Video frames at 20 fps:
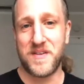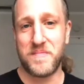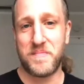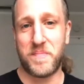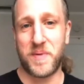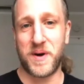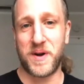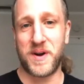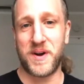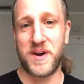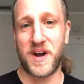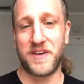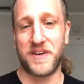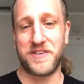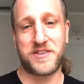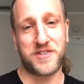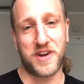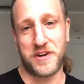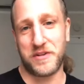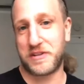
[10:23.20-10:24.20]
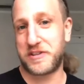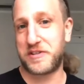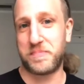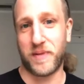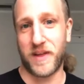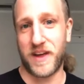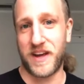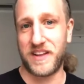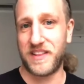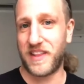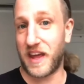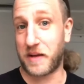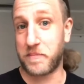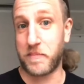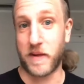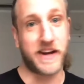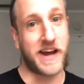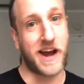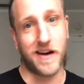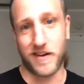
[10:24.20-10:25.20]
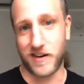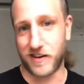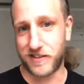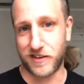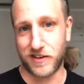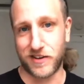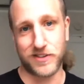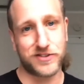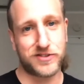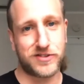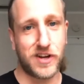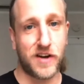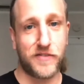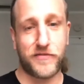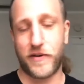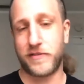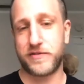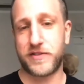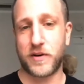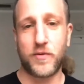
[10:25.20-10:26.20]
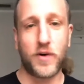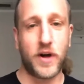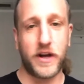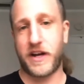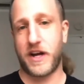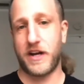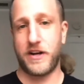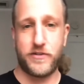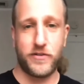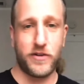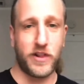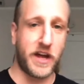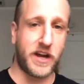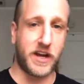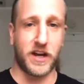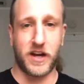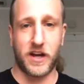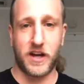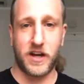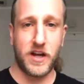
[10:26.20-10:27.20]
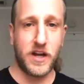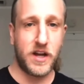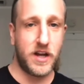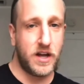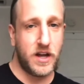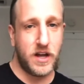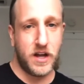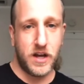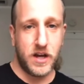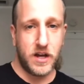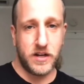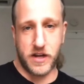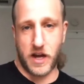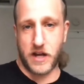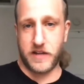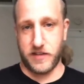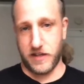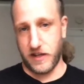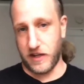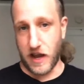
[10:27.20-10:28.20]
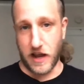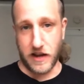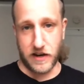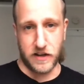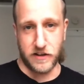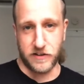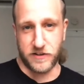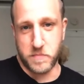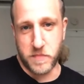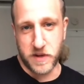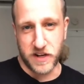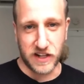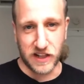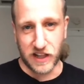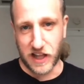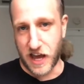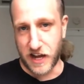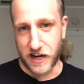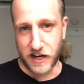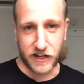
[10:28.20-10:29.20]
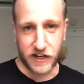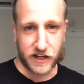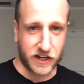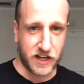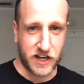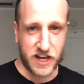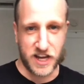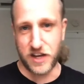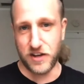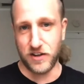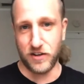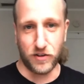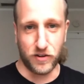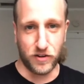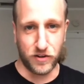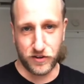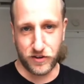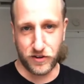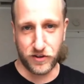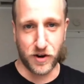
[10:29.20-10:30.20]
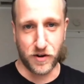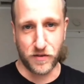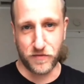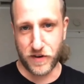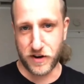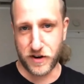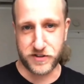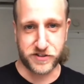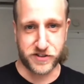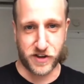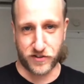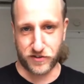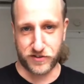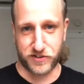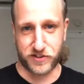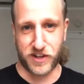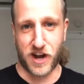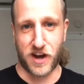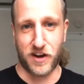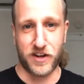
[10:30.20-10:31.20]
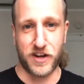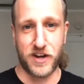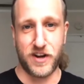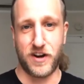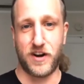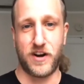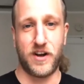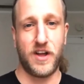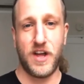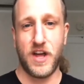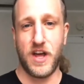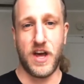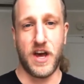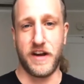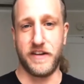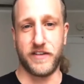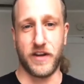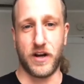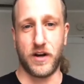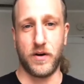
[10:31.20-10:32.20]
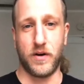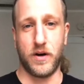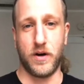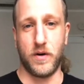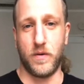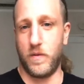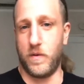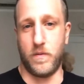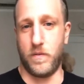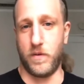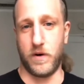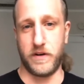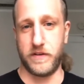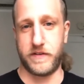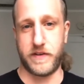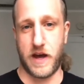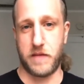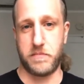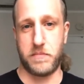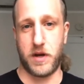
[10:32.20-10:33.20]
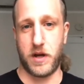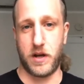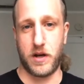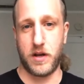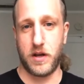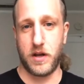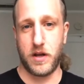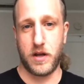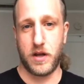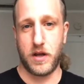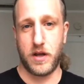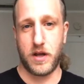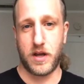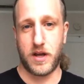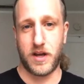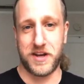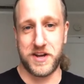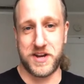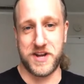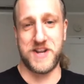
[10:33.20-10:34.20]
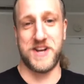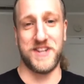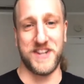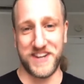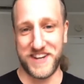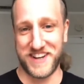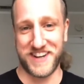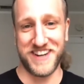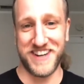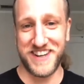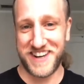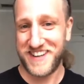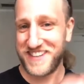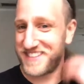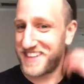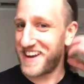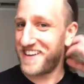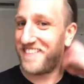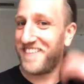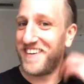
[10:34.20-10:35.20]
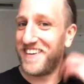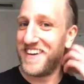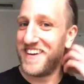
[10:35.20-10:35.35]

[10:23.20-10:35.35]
But I was trying to explain like my character and stuff. I was like, well, I kind of do like a 1980s Mid-Atlantic heel, you know, very Southern style here. And he's like, well, what does that mean? You know?